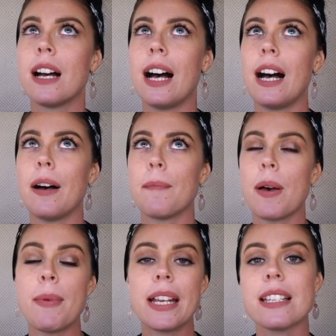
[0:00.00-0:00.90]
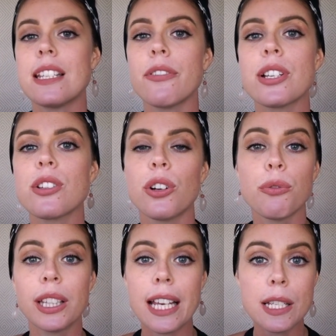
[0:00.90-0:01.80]
I made a series called
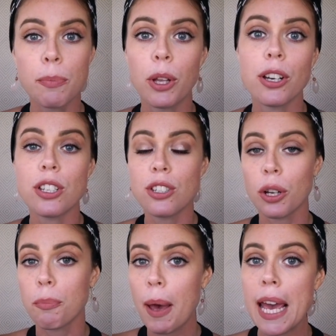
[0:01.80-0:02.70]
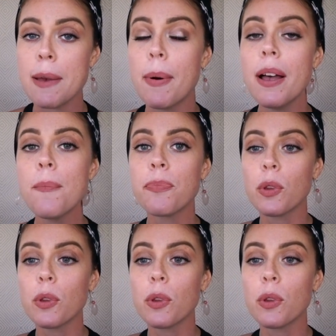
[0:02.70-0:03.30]
Release Blockages on Paper,